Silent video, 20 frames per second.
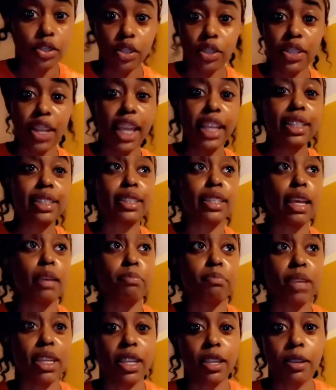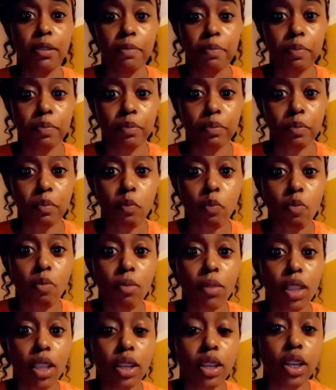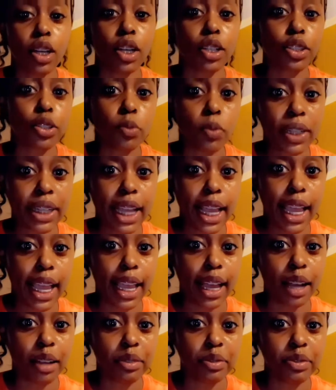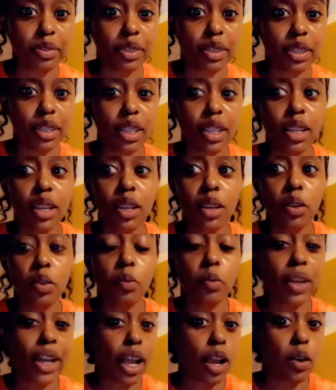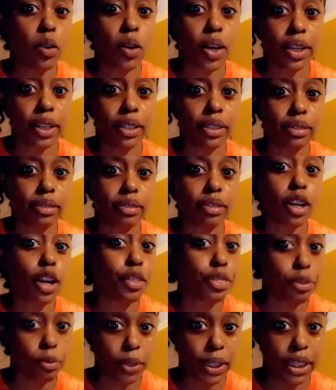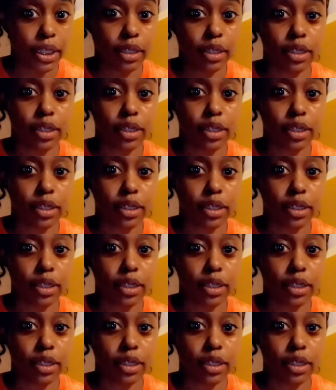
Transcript: They sent me a two and a half when I ordered a three.